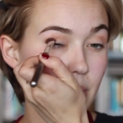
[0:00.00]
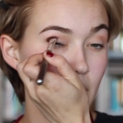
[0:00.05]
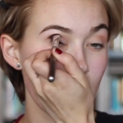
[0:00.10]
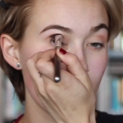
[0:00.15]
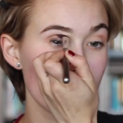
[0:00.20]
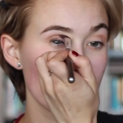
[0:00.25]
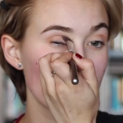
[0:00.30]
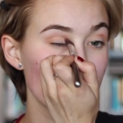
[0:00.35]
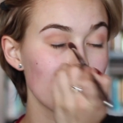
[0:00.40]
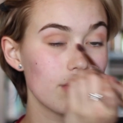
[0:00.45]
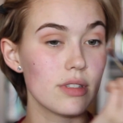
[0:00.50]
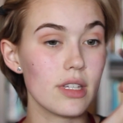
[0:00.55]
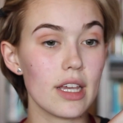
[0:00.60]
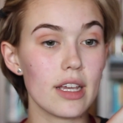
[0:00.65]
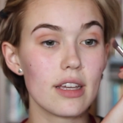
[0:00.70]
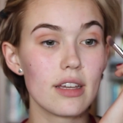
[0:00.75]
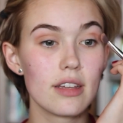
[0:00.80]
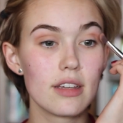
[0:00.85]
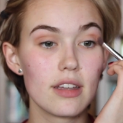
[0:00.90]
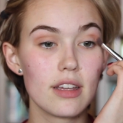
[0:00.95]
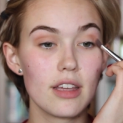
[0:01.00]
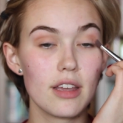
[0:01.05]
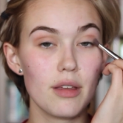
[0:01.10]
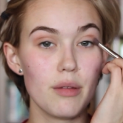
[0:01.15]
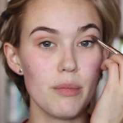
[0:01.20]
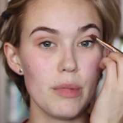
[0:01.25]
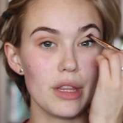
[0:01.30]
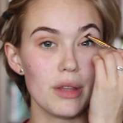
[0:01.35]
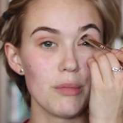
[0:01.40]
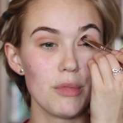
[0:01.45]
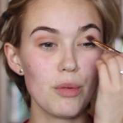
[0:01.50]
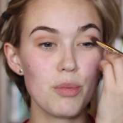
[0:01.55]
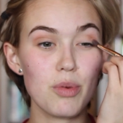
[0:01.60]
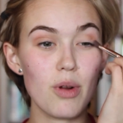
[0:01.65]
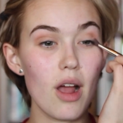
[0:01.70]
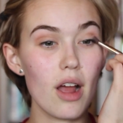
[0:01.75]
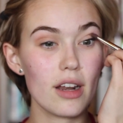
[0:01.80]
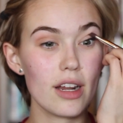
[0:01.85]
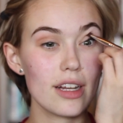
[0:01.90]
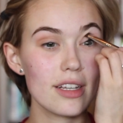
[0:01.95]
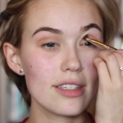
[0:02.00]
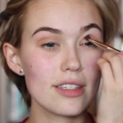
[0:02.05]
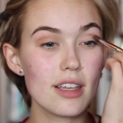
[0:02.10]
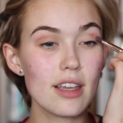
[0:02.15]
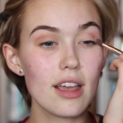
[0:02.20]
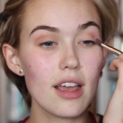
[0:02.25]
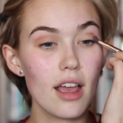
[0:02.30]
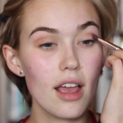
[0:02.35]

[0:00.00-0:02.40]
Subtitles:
but I like to use like minimal products.